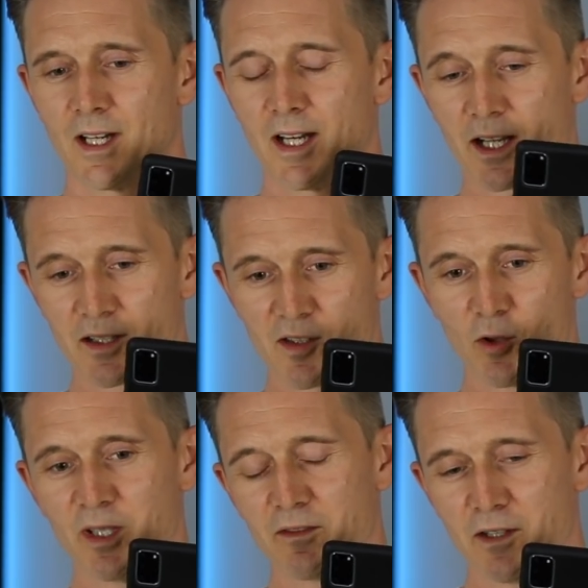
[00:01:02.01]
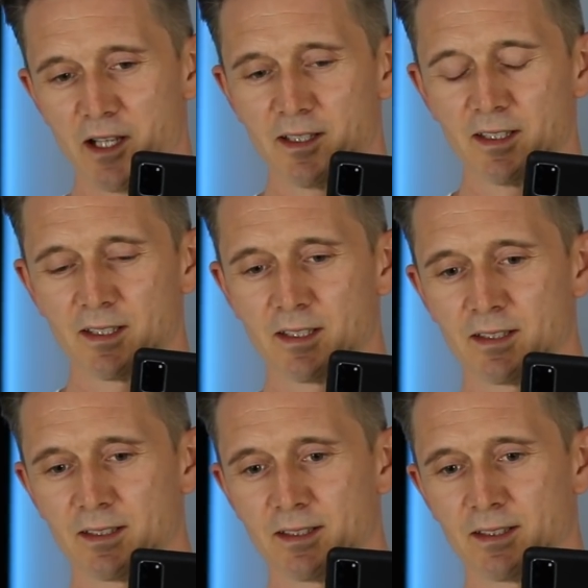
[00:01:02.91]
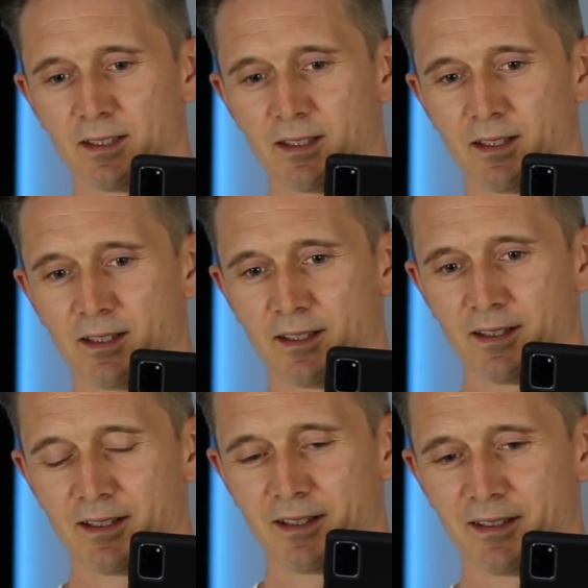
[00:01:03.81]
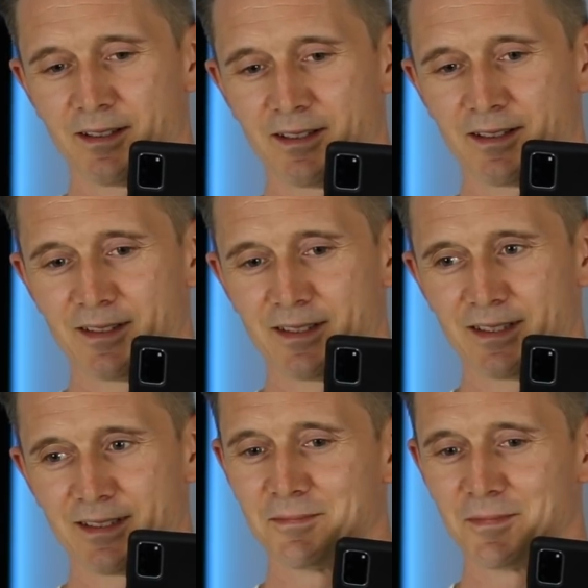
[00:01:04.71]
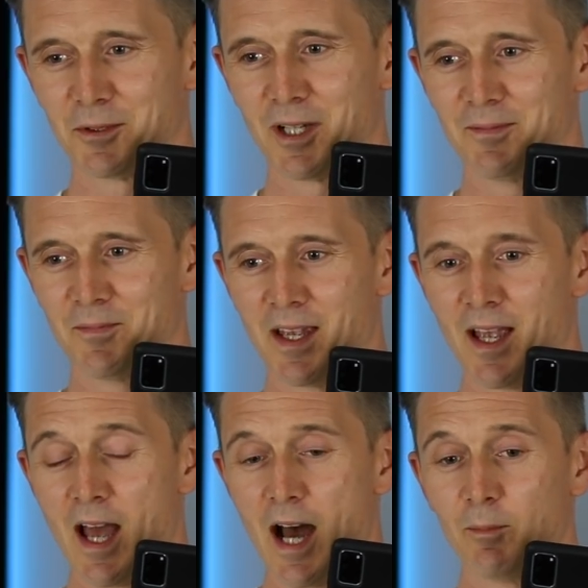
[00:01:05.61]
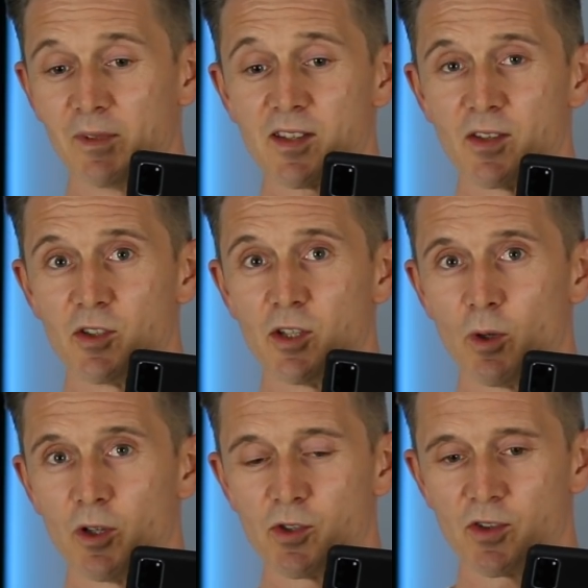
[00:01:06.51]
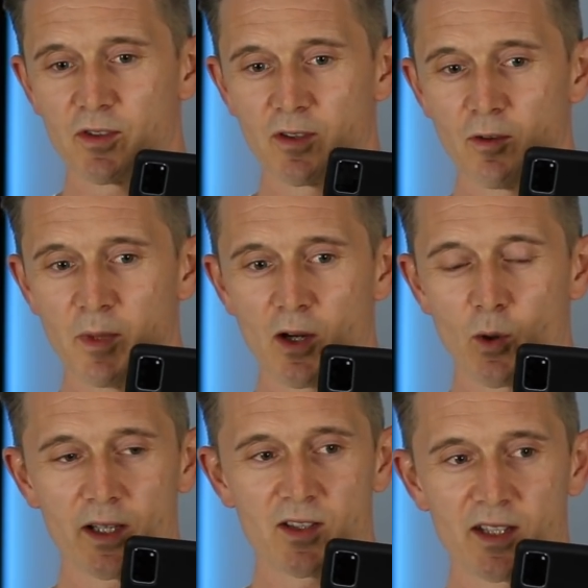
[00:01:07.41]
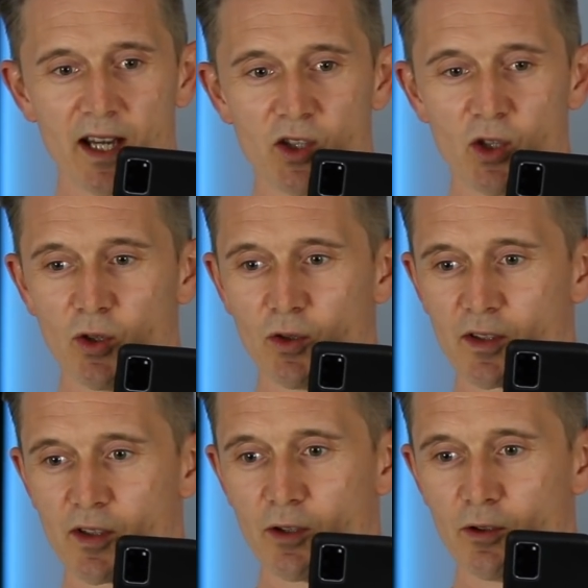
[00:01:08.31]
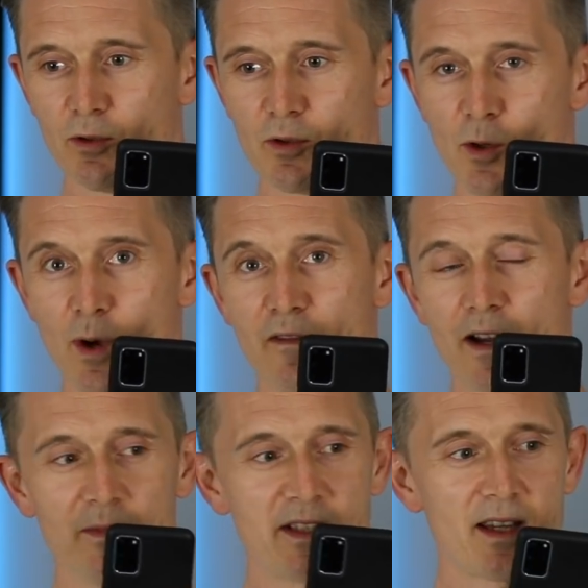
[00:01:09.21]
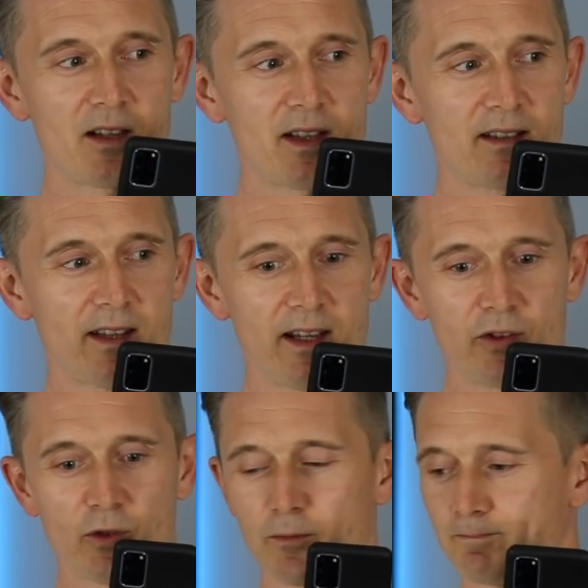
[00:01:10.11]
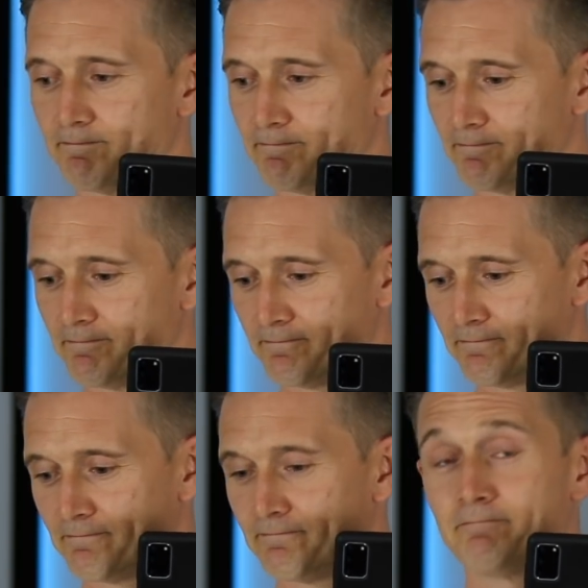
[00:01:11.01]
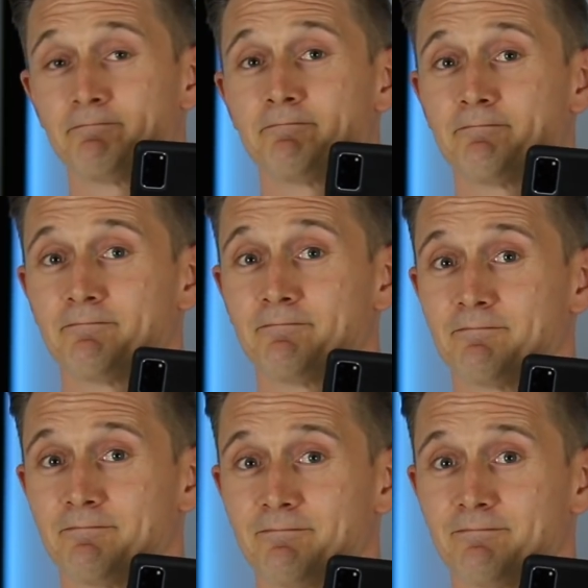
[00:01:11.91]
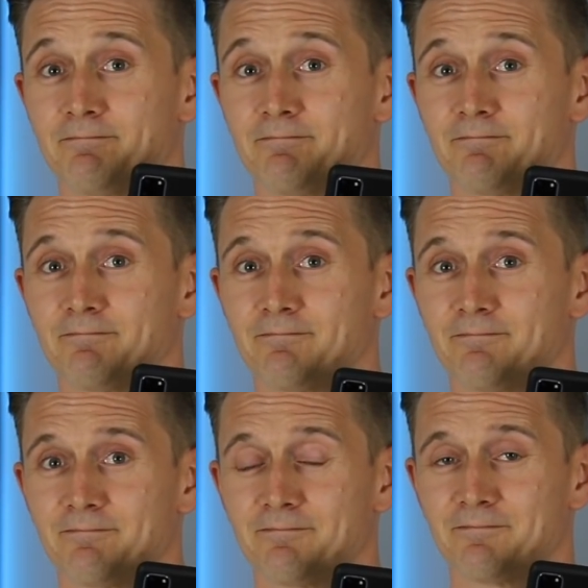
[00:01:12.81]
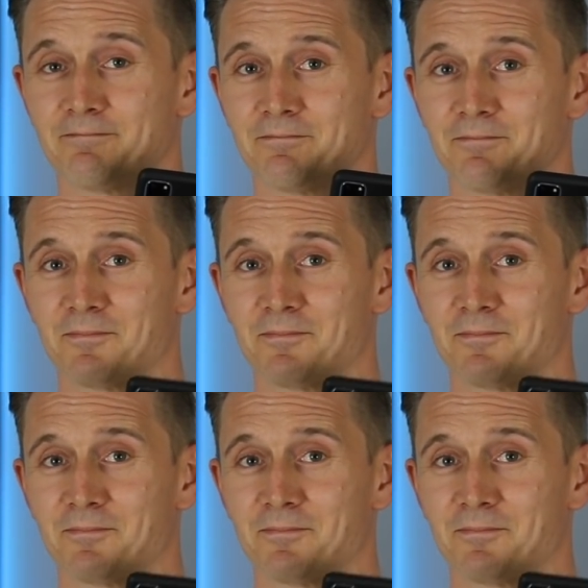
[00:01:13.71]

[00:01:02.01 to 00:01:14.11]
And I can still be your friend. Um, yeah. Great. Um, listen, do you want to just do me a quick stay tuned to to FM to take us into the intro? Um. Uh, well.